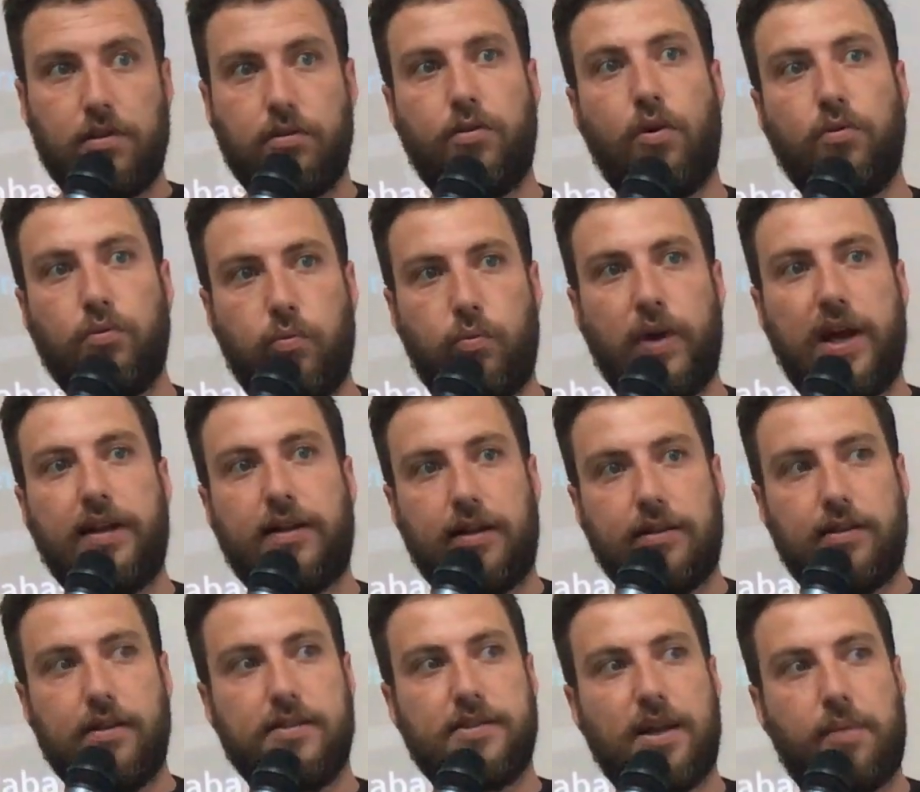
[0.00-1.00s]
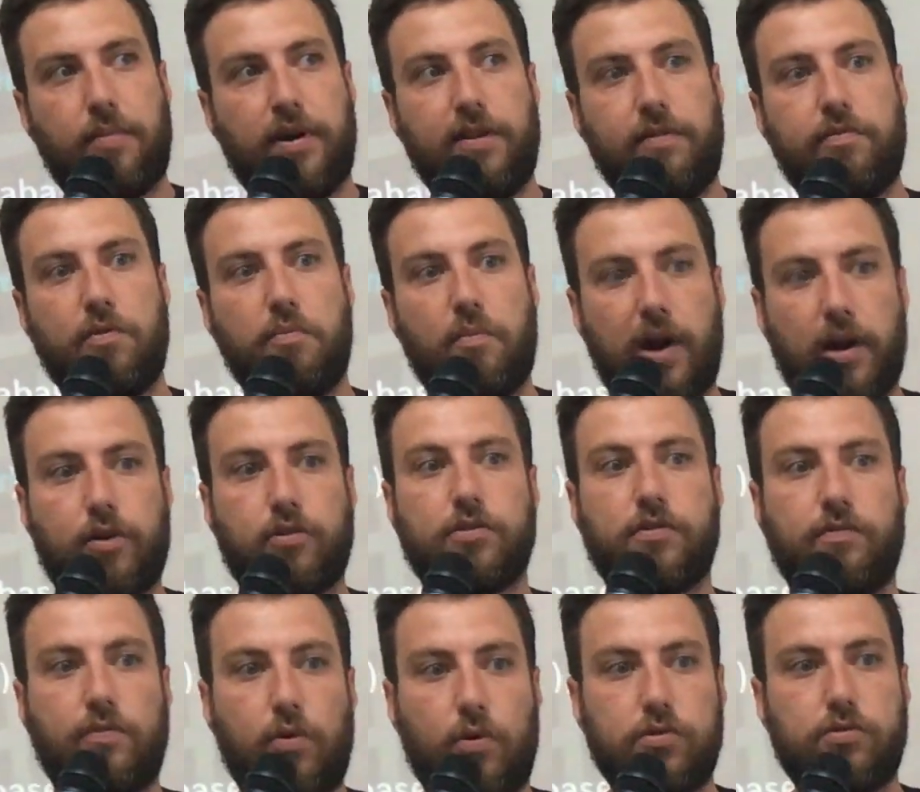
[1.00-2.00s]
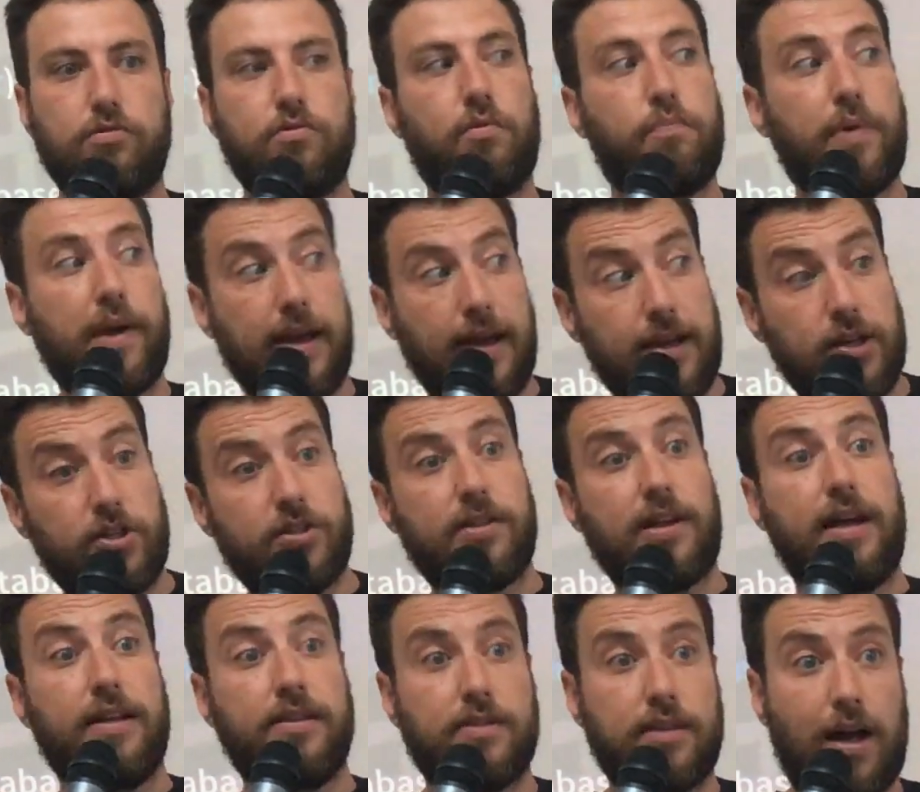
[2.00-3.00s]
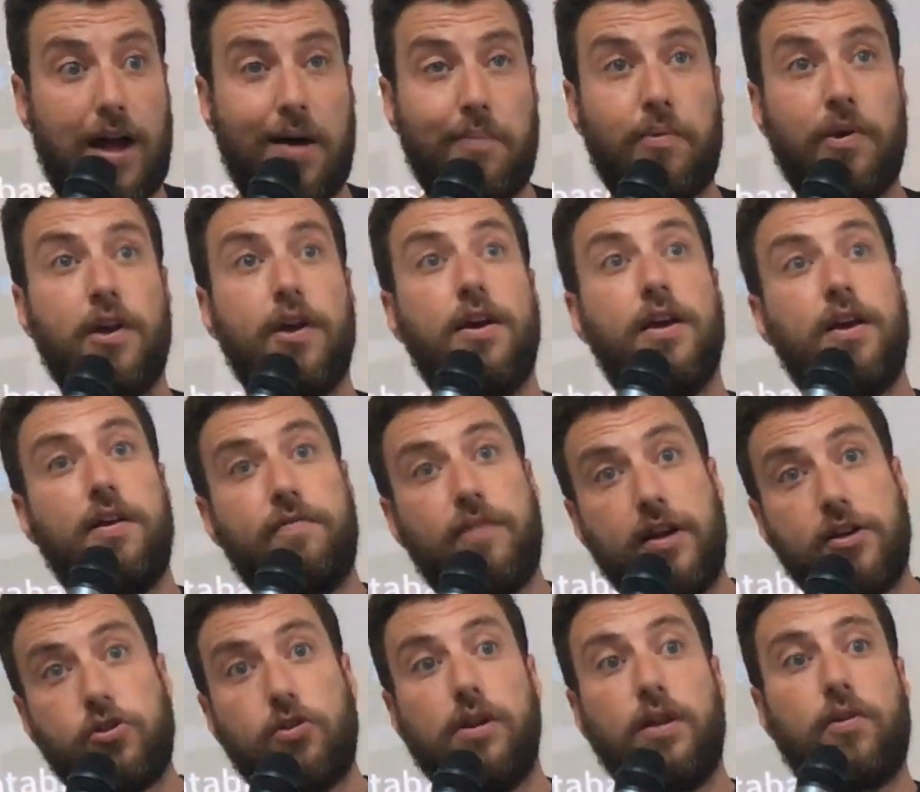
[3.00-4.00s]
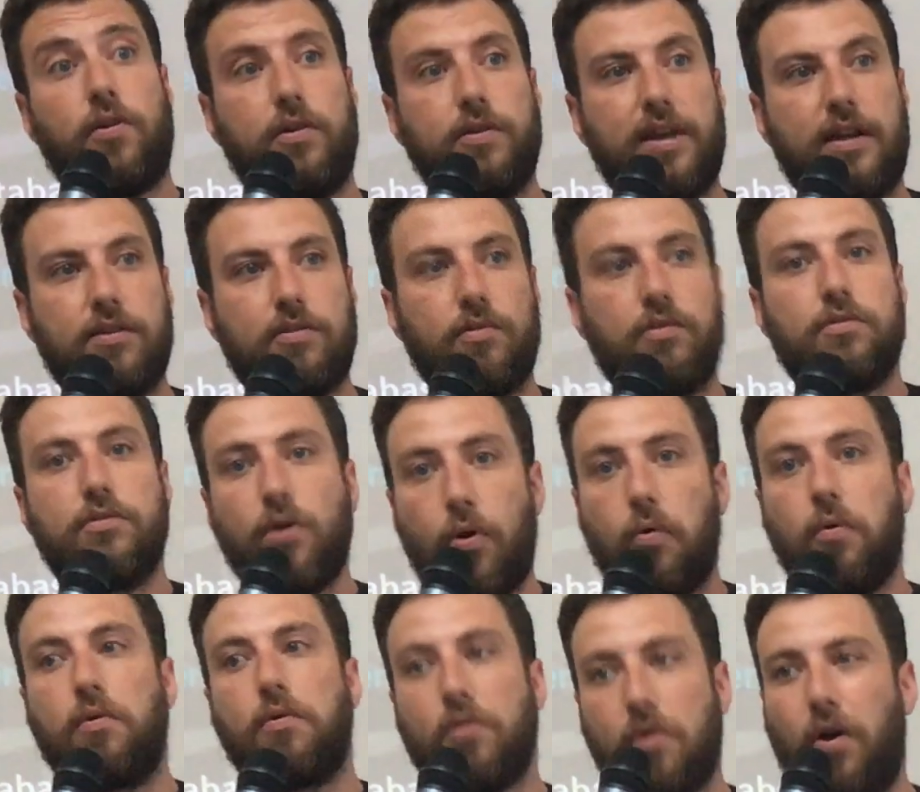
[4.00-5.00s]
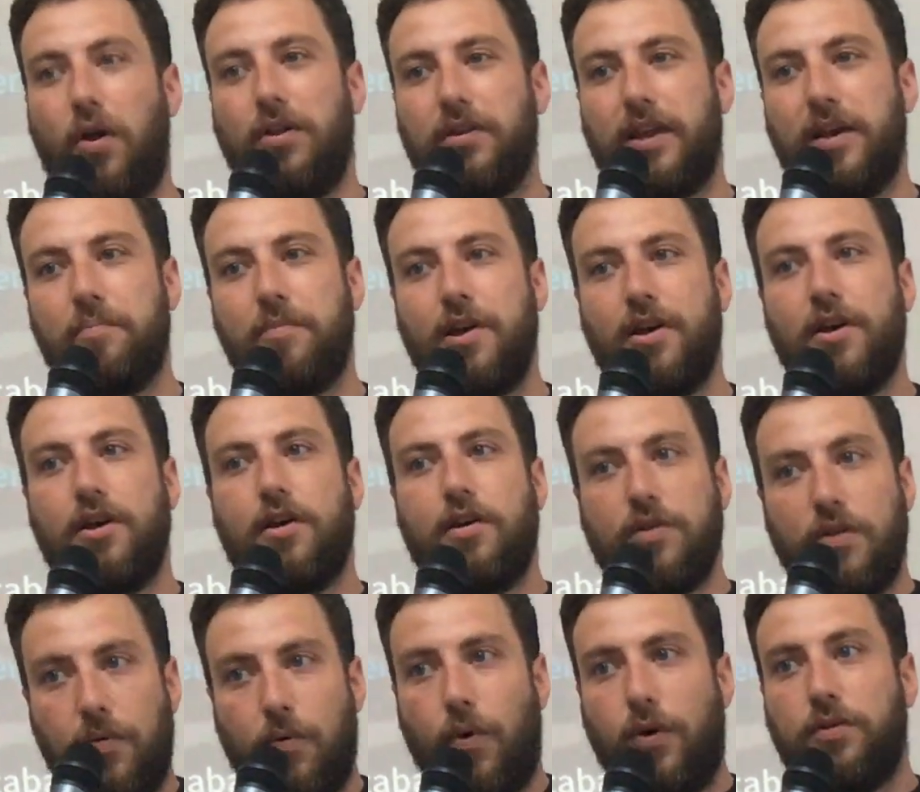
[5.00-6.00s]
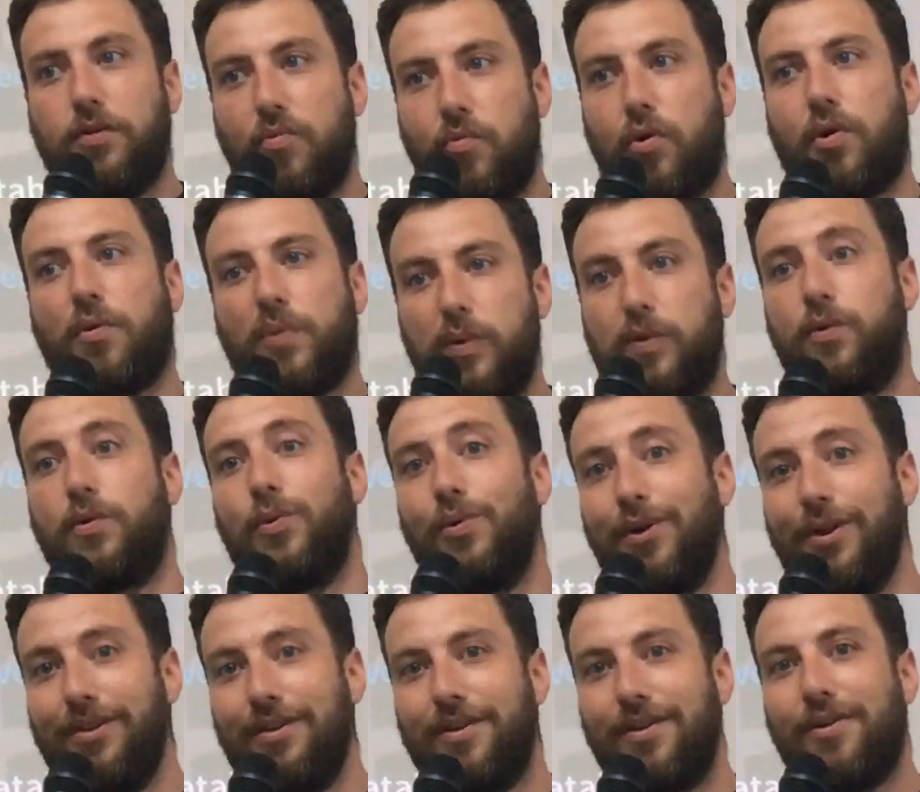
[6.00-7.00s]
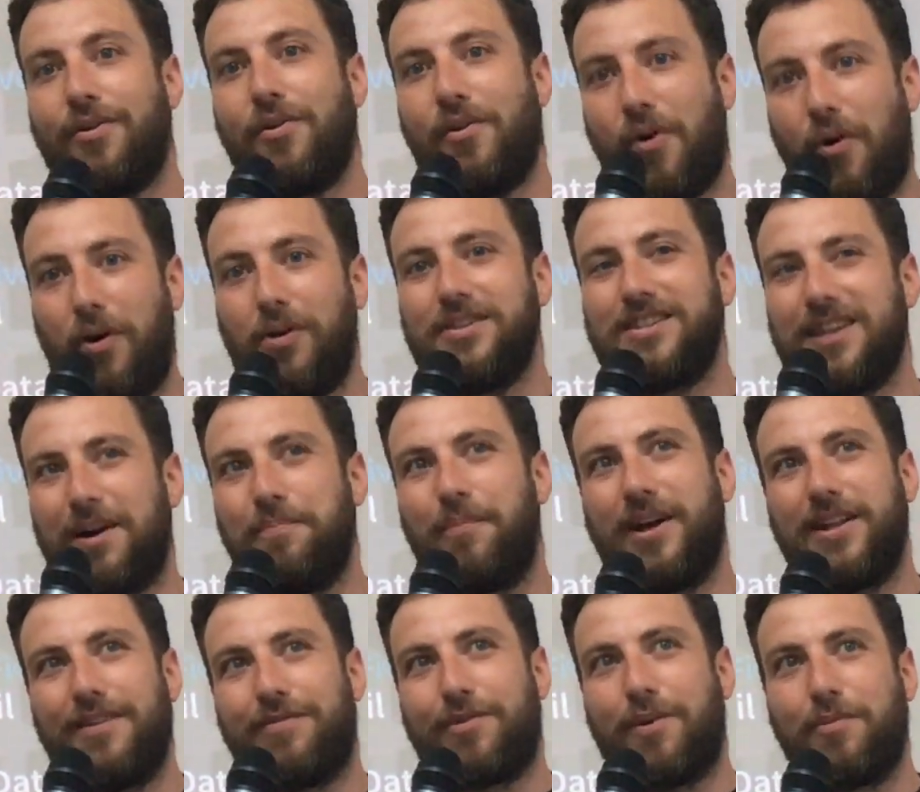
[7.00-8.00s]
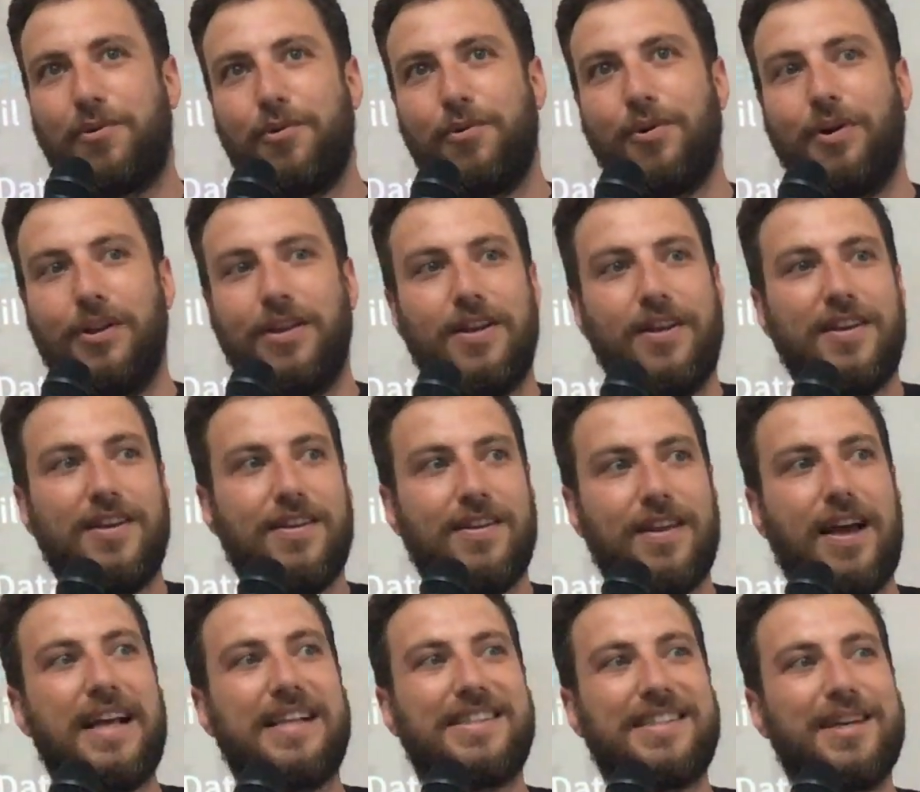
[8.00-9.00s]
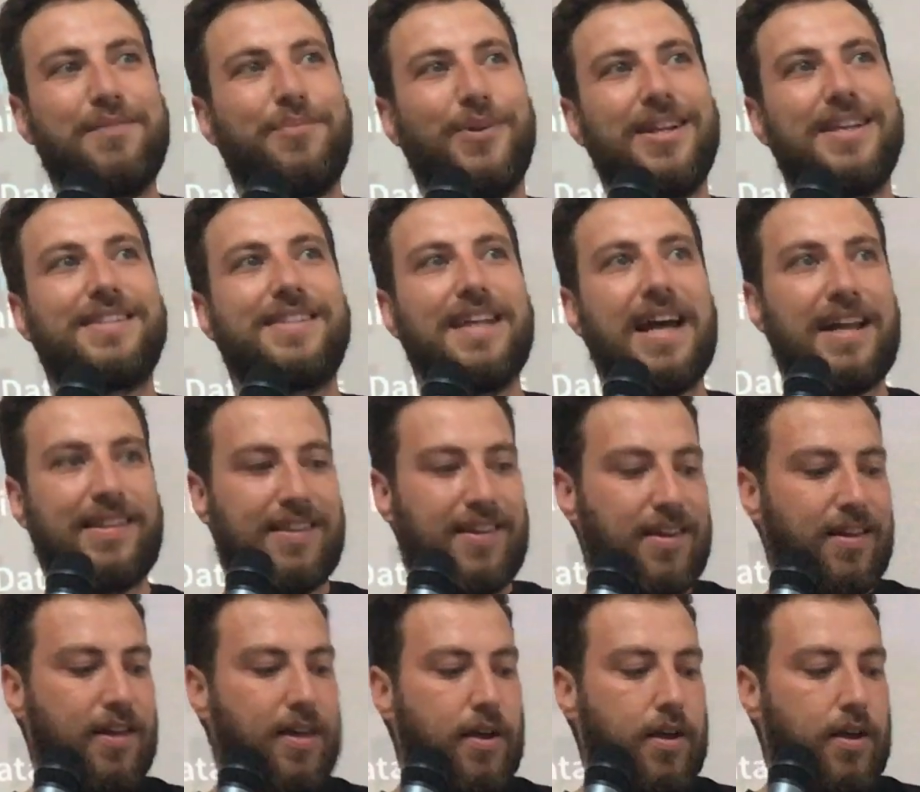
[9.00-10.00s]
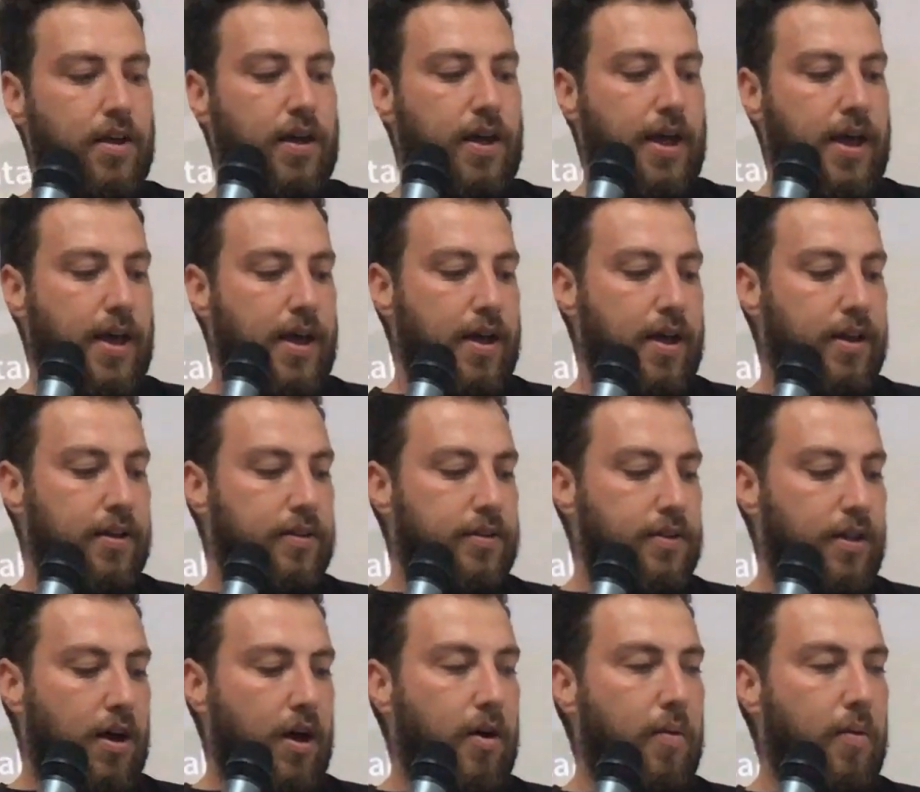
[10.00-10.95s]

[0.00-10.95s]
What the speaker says: Don't wait until somebody from Microsoft goes on your page, signs up, eventually contacts you. No, call them. You want to work with Google? Call somebody from Google. As simple as that. And